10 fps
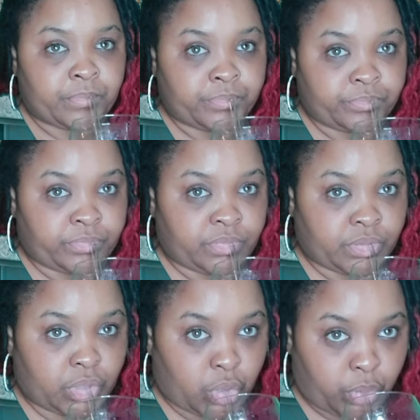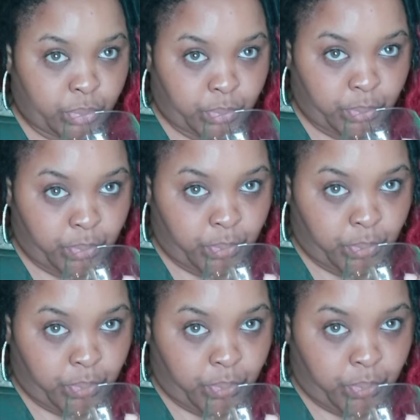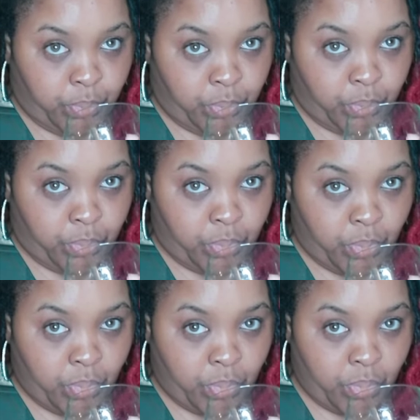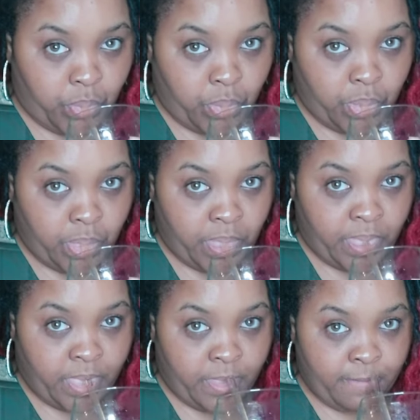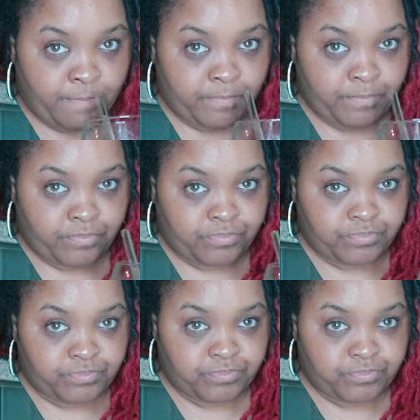No one is speaking in this clip.